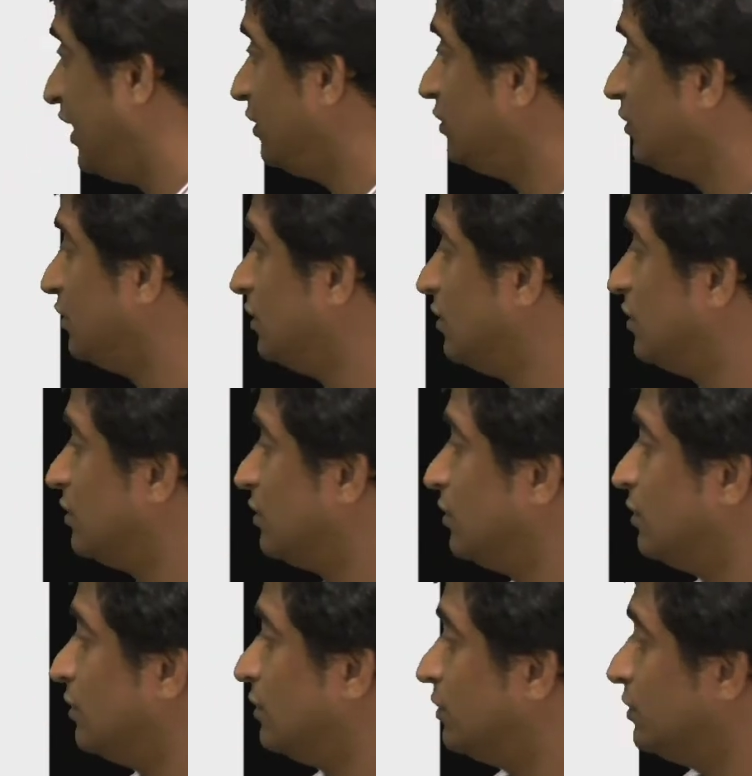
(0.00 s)
again,
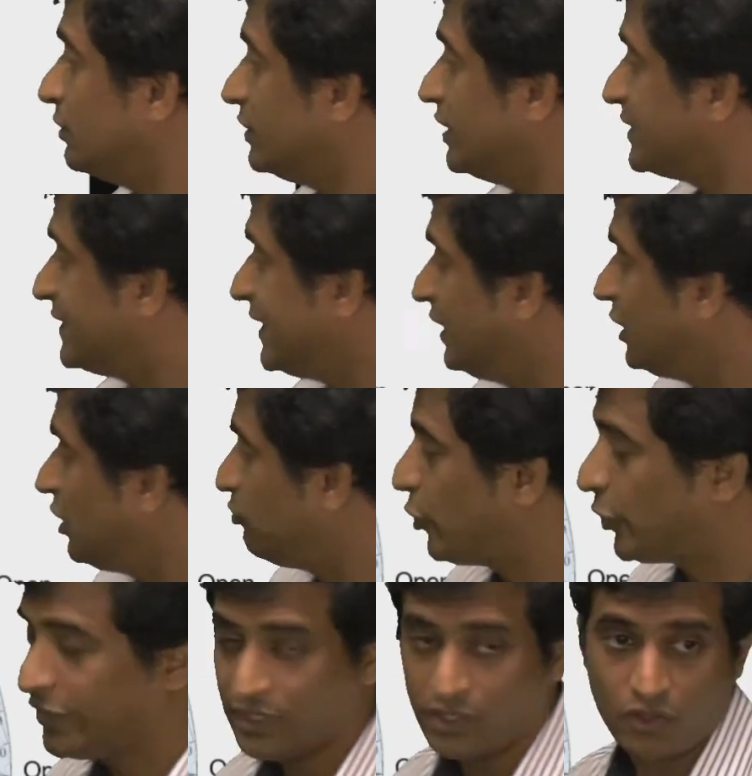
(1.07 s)
the center
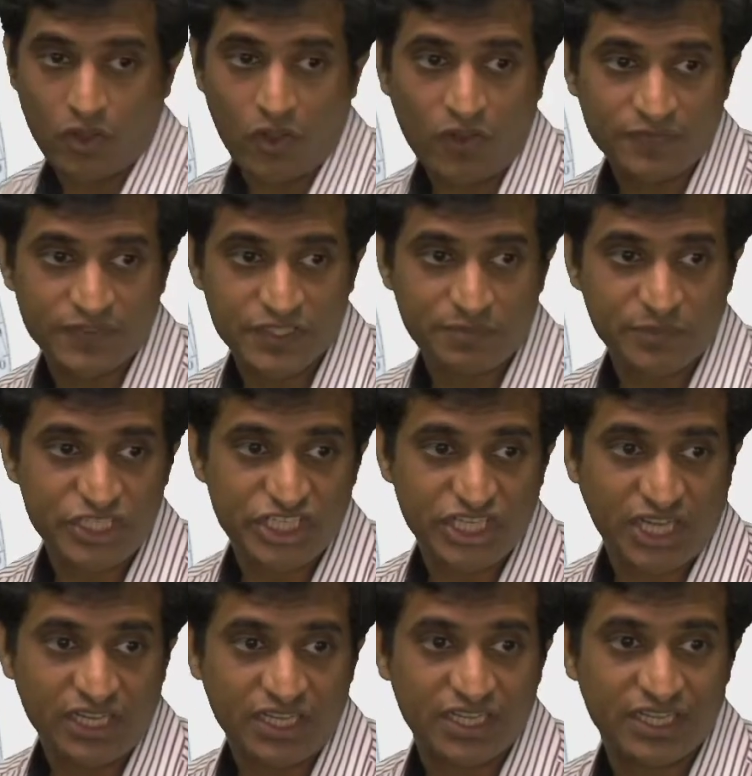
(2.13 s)
point of the Smith
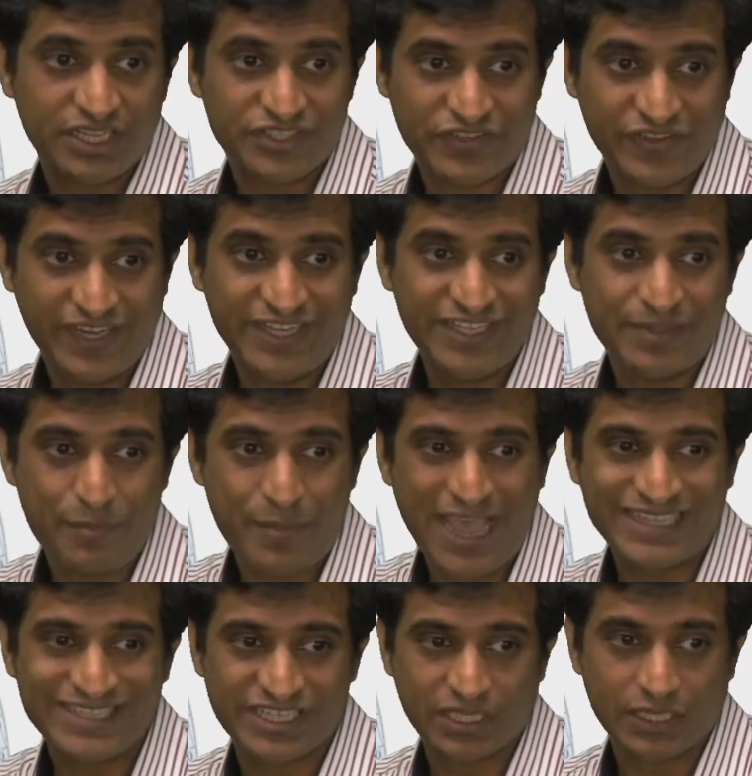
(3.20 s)
chart is really the
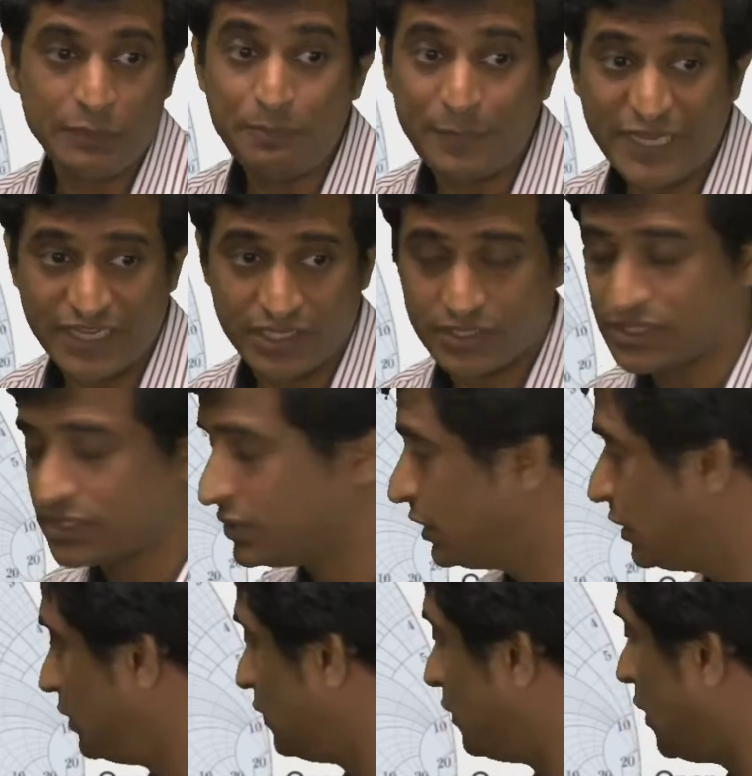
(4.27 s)
matched impedance
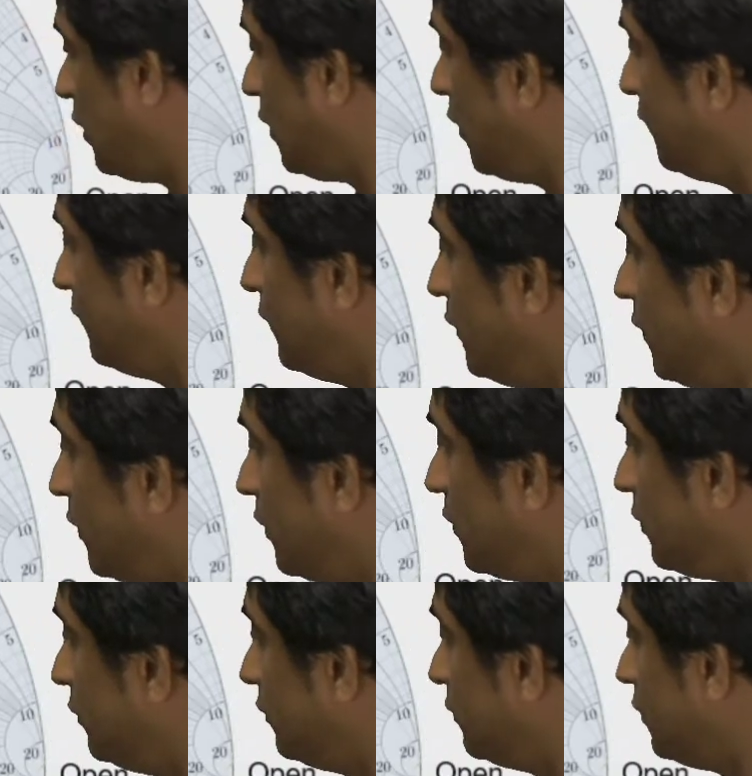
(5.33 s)
of
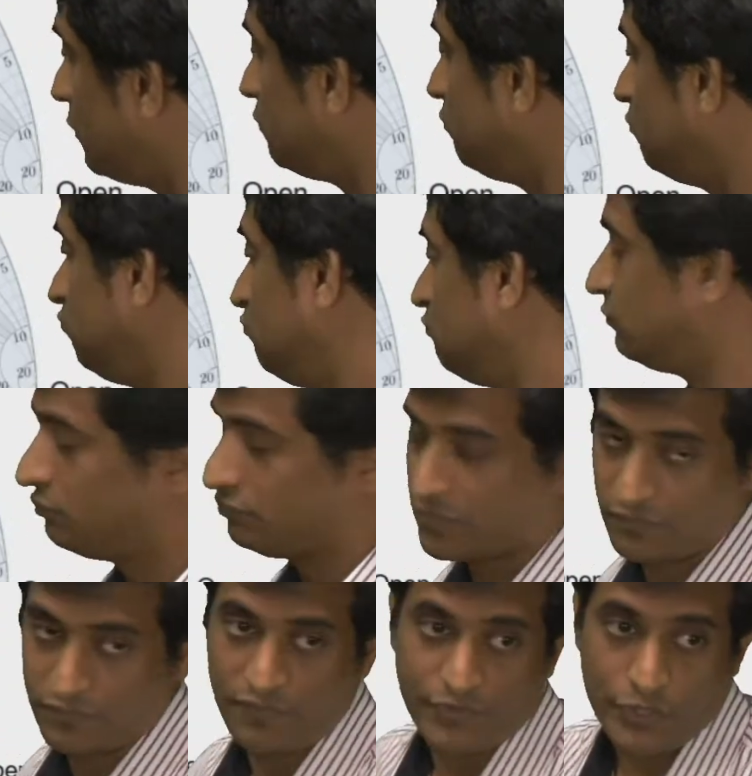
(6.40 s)

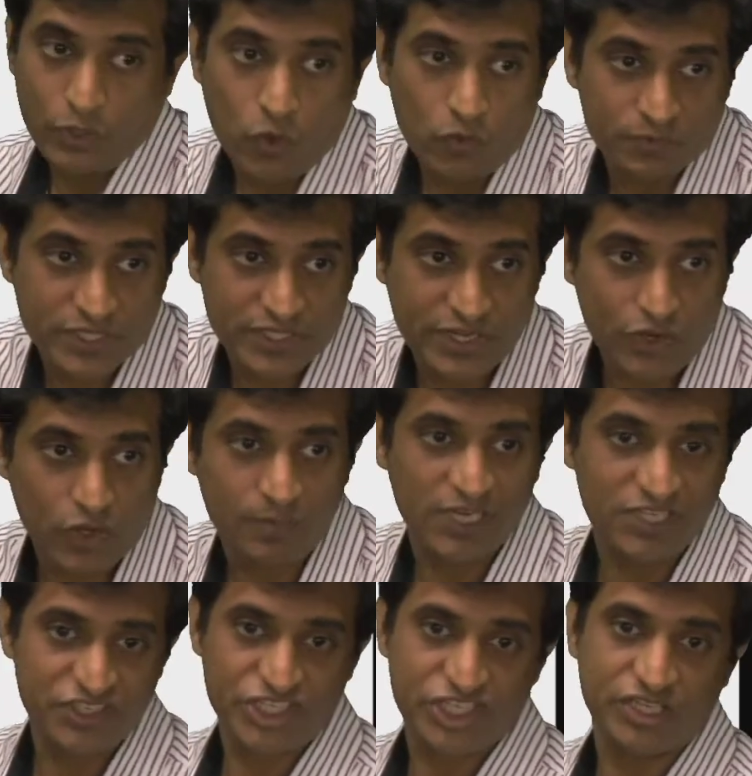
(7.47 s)
50 ohms, the
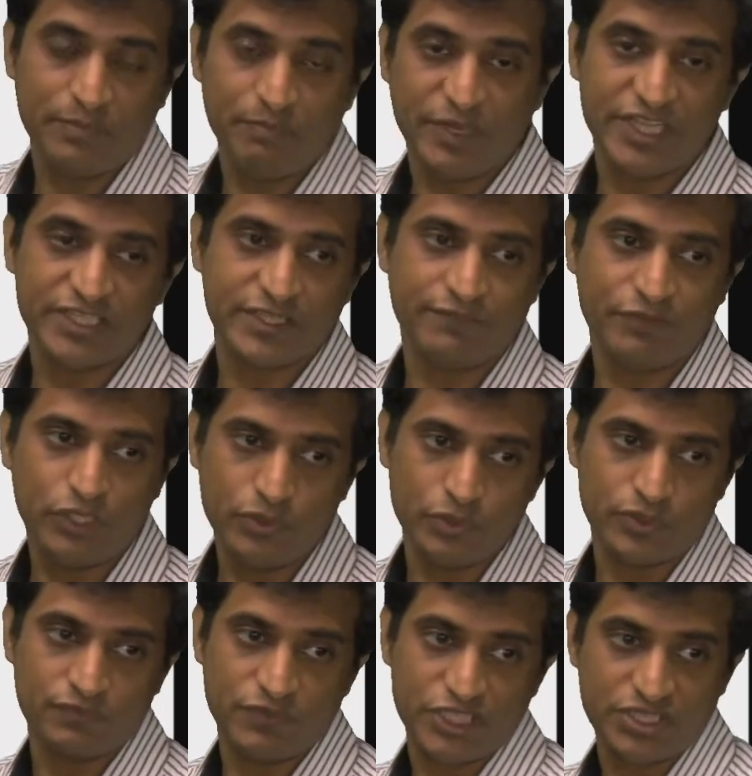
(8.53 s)
normalization impedance that we
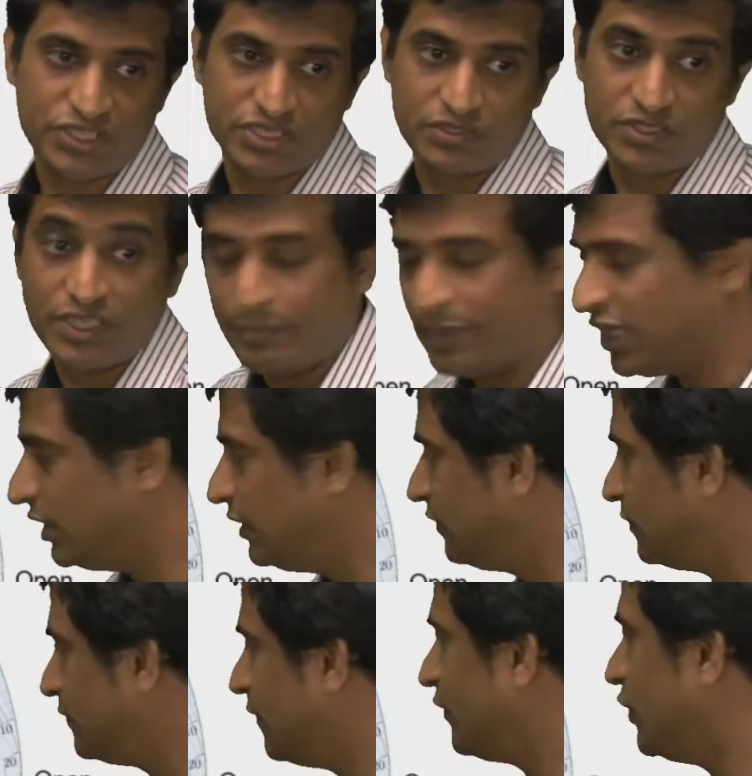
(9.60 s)
use, which is
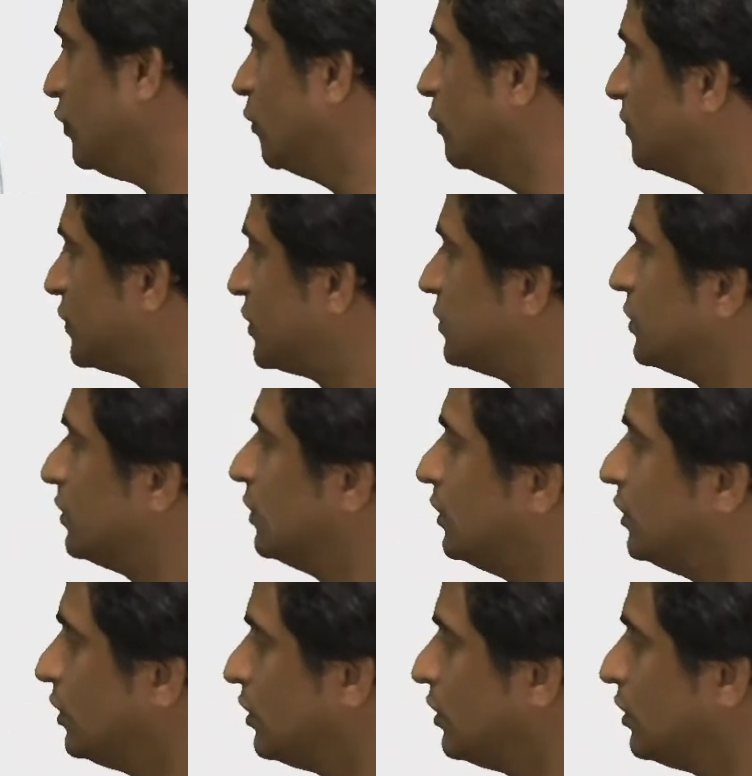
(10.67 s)
typically 50 ohms.